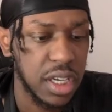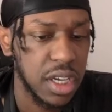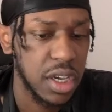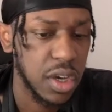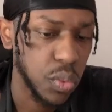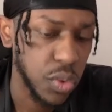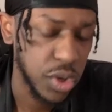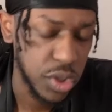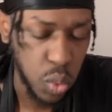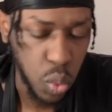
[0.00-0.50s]

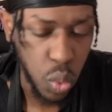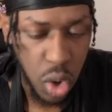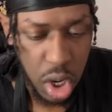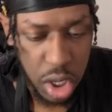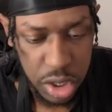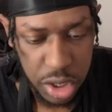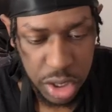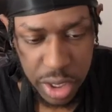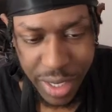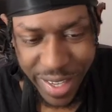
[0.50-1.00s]
with
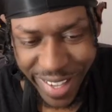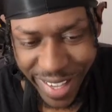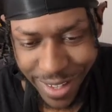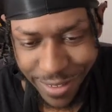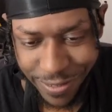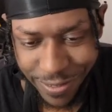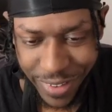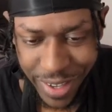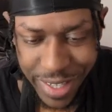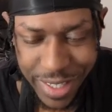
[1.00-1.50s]
water and
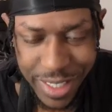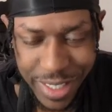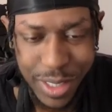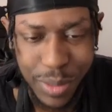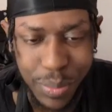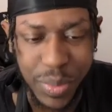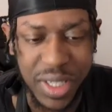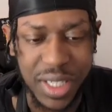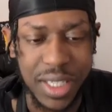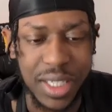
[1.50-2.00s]
fighting
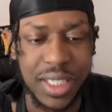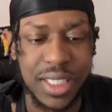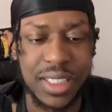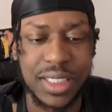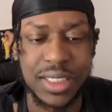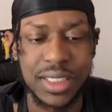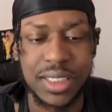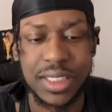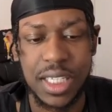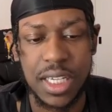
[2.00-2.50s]

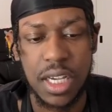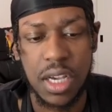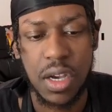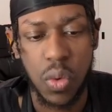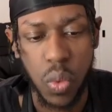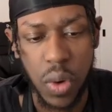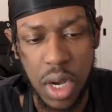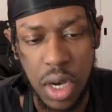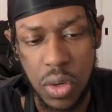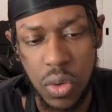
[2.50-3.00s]
because,
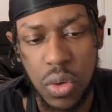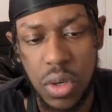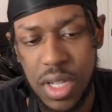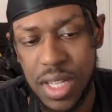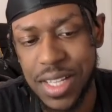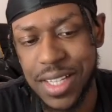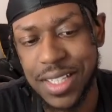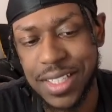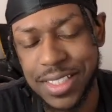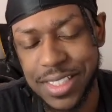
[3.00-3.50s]
well,
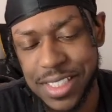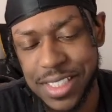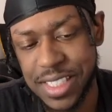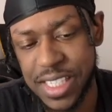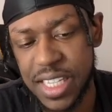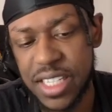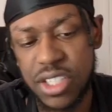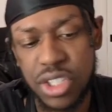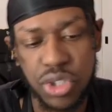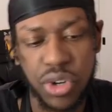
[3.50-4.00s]

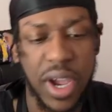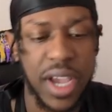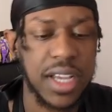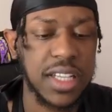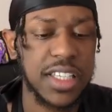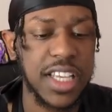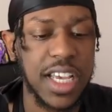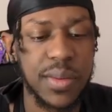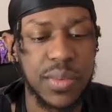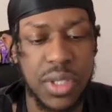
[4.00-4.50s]
since dragon
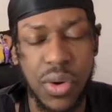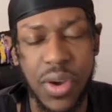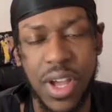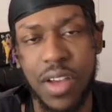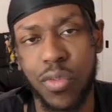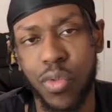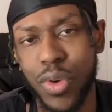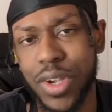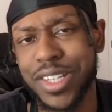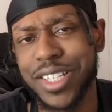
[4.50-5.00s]
types don't
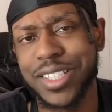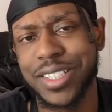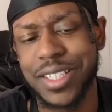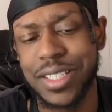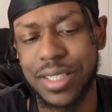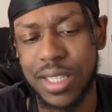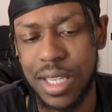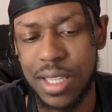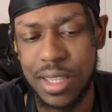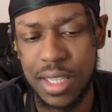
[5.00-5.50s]
have
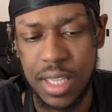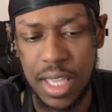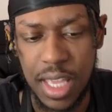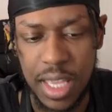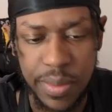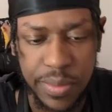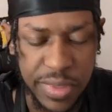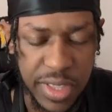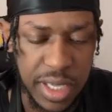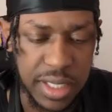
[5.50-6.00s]
weaknesses in the
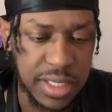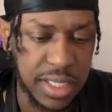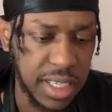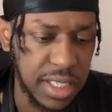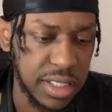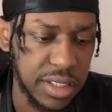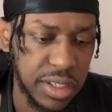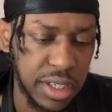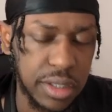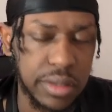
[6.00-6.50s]
game, they
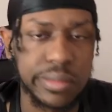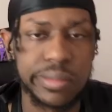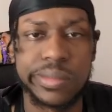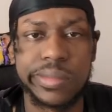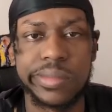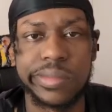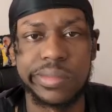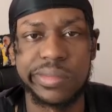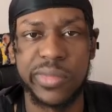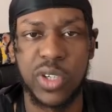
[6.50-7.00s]
take, you know,
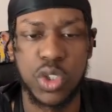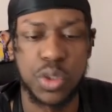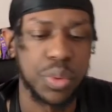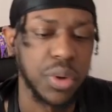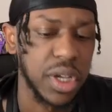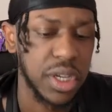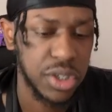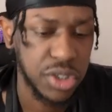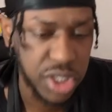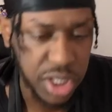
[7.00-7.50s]
multiple
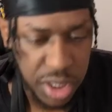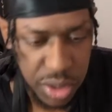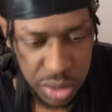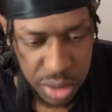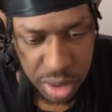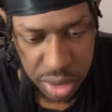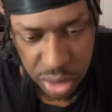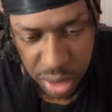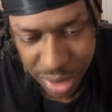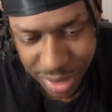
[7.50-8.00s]
energy
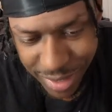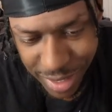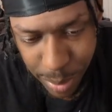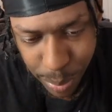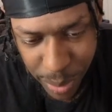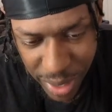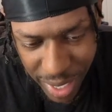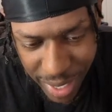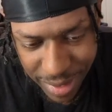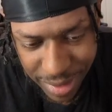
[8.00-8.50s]
uses. So that's not
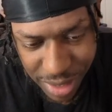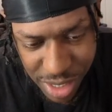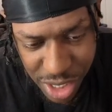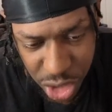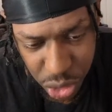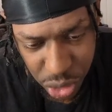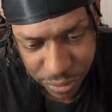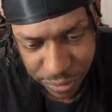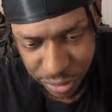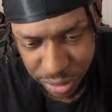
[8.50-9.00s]
bad.
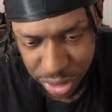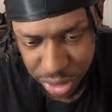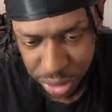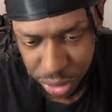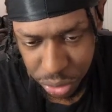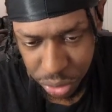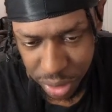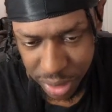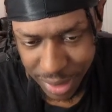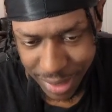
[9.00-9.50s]
100 for
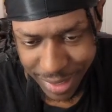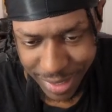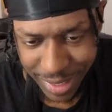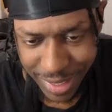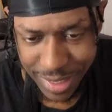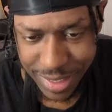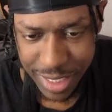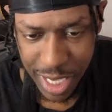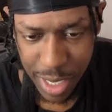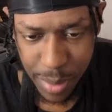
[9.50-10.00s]
2
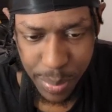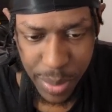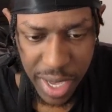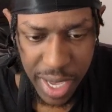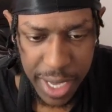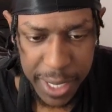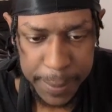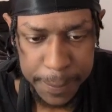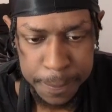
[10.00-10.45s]
is not bad.